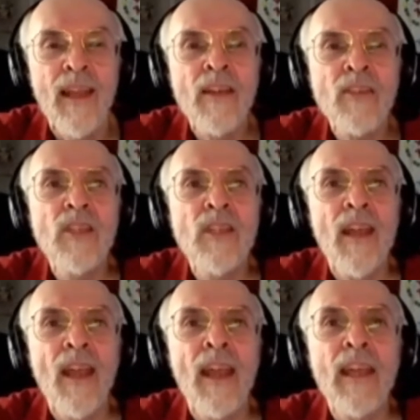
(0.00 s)

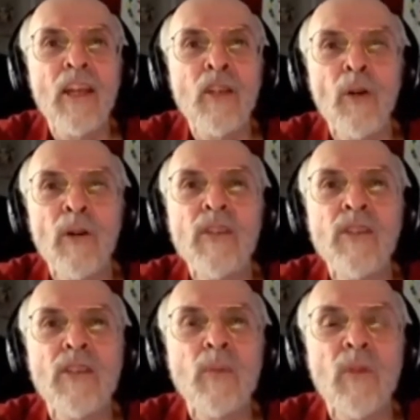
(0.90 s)
SCA
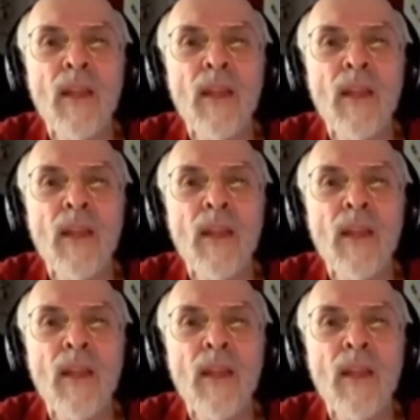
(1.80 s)
encourages